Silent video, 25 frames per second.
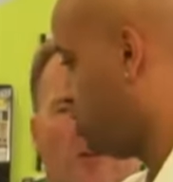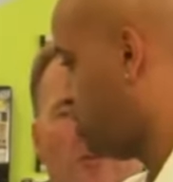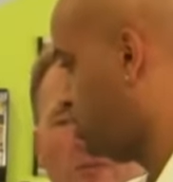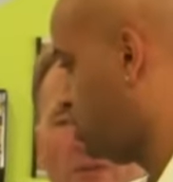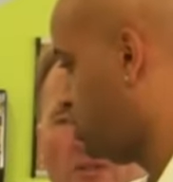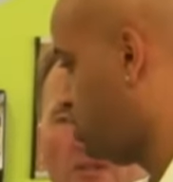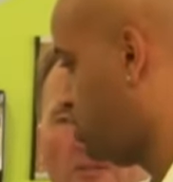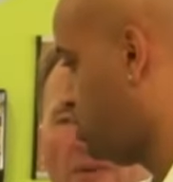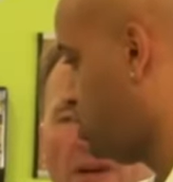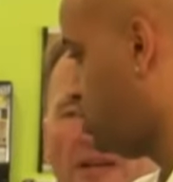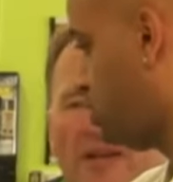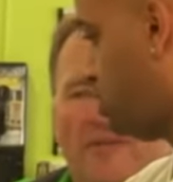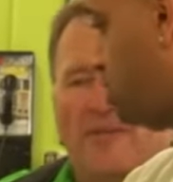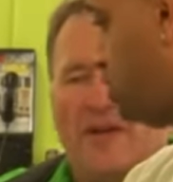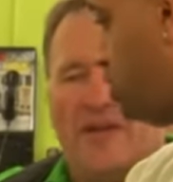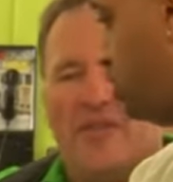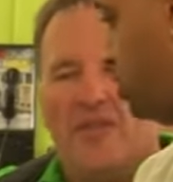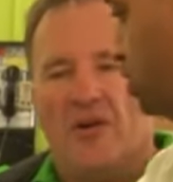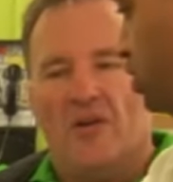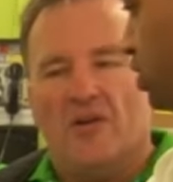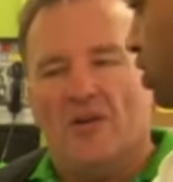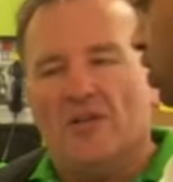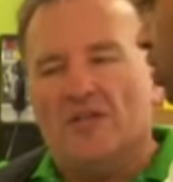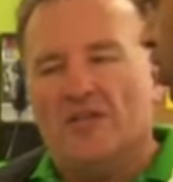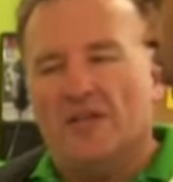Would you mind if I
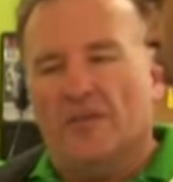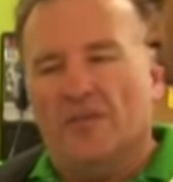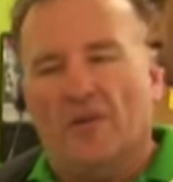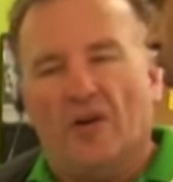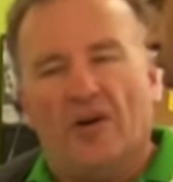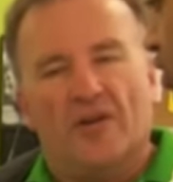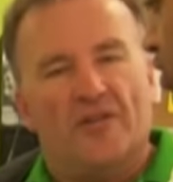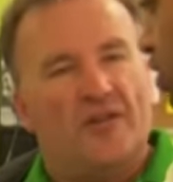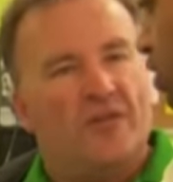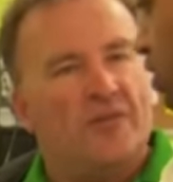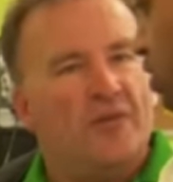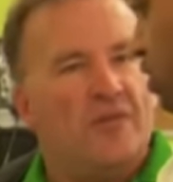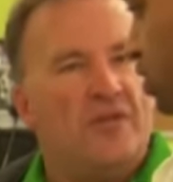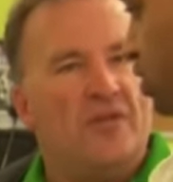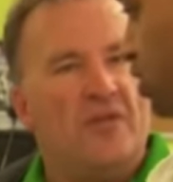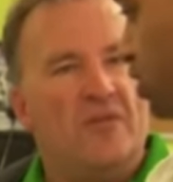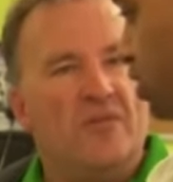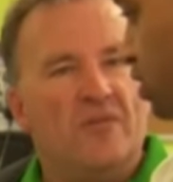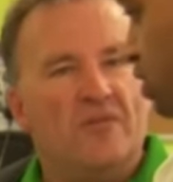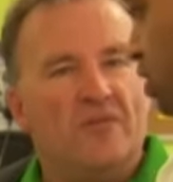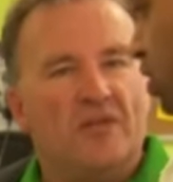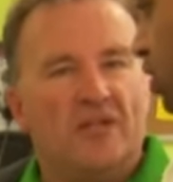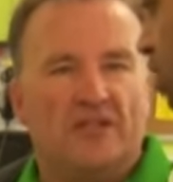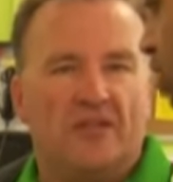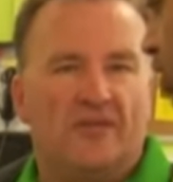throw in some laundry with
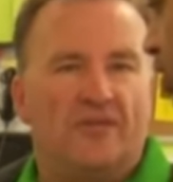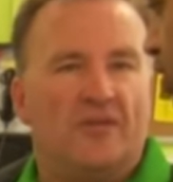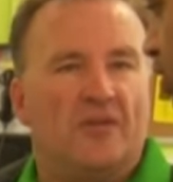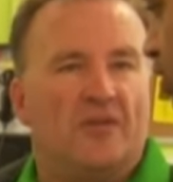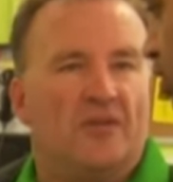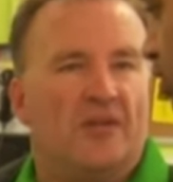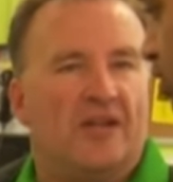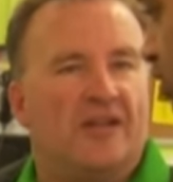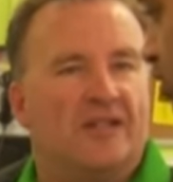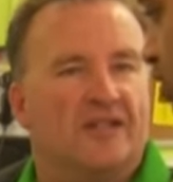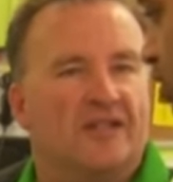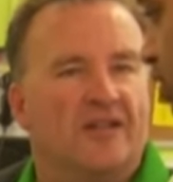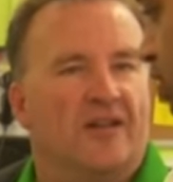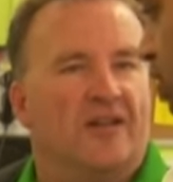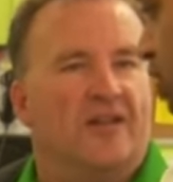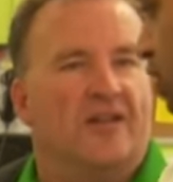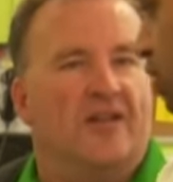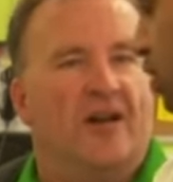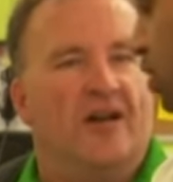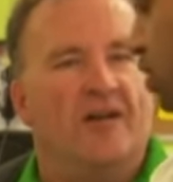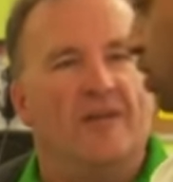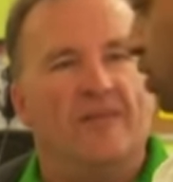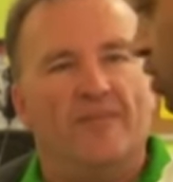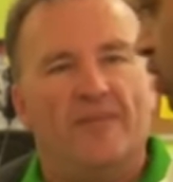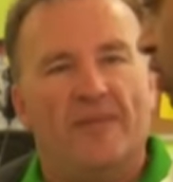you? Just a few things, not a
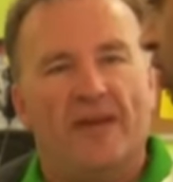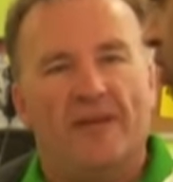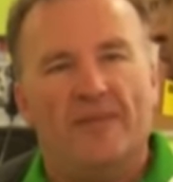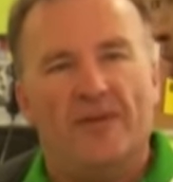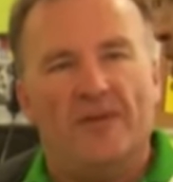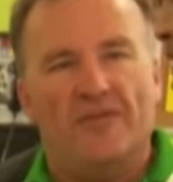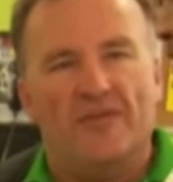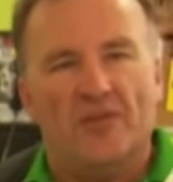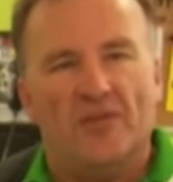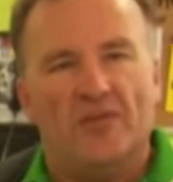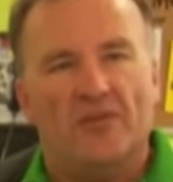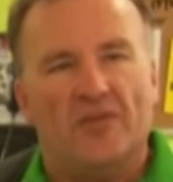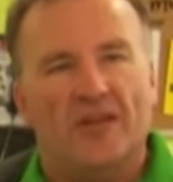lot, maybe a few